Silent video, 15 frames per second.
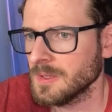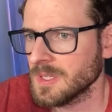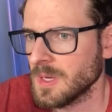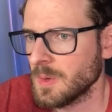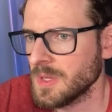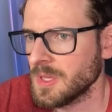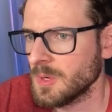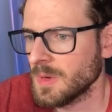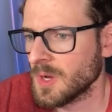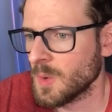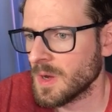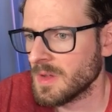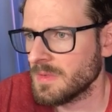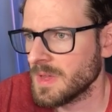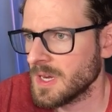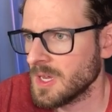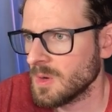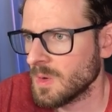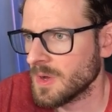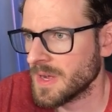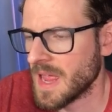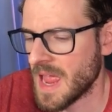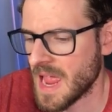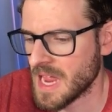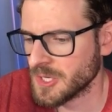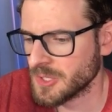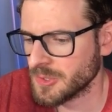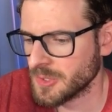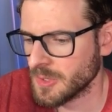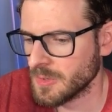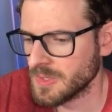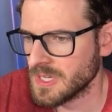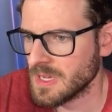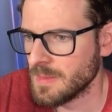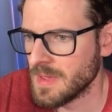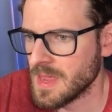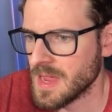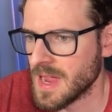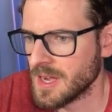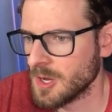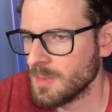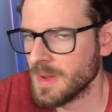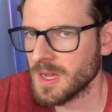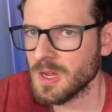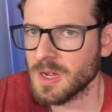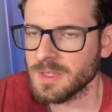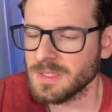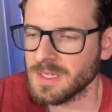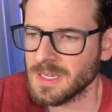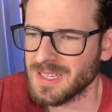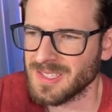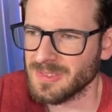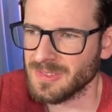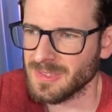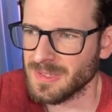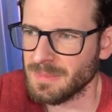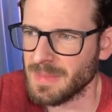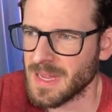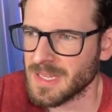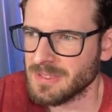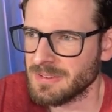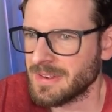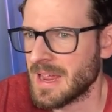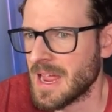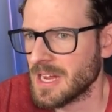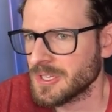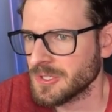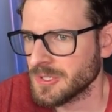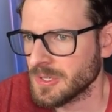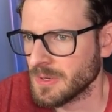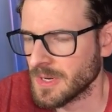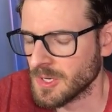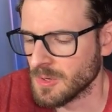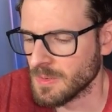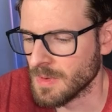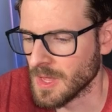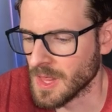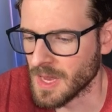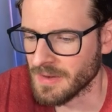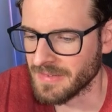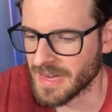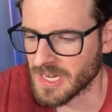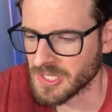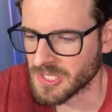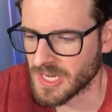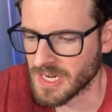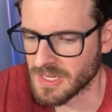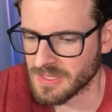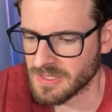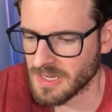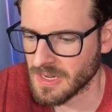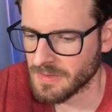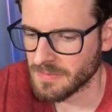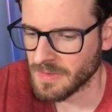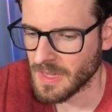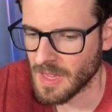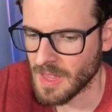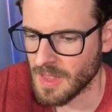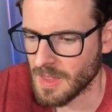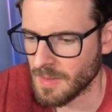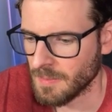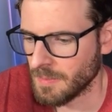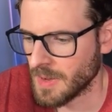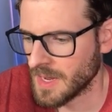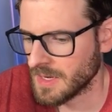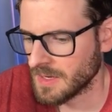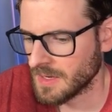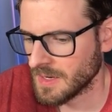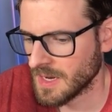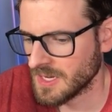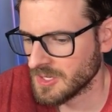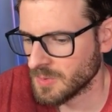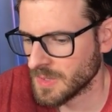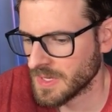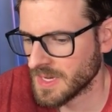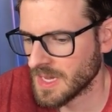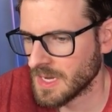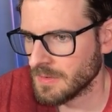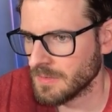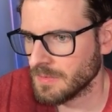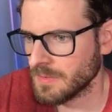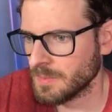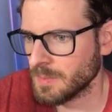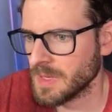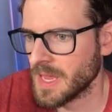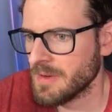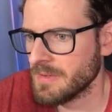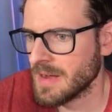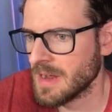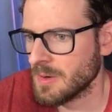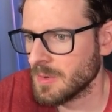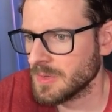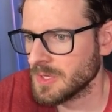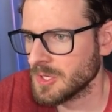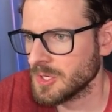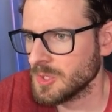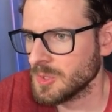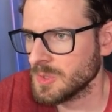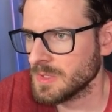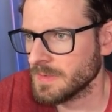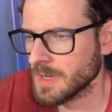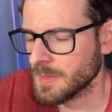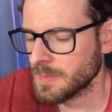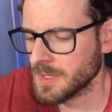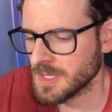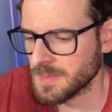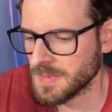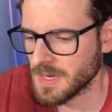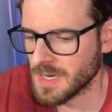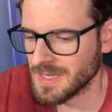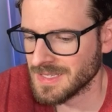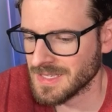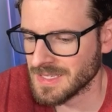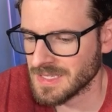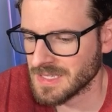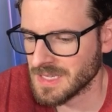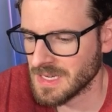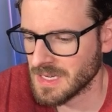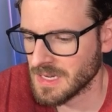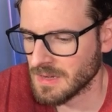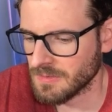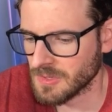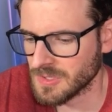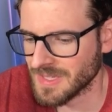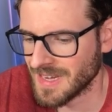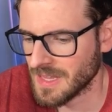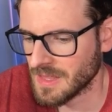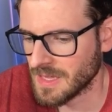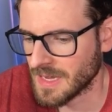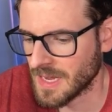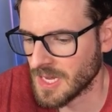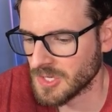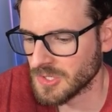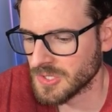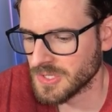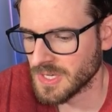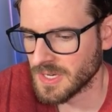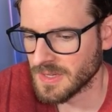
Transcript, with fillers: I wanted to do a quick video on AstroDB. I know my content isn't really based around Astro. I do a lot of Next.js stuff, but I just wanted to kind of play around with the new developer experience and see if there's anything interesting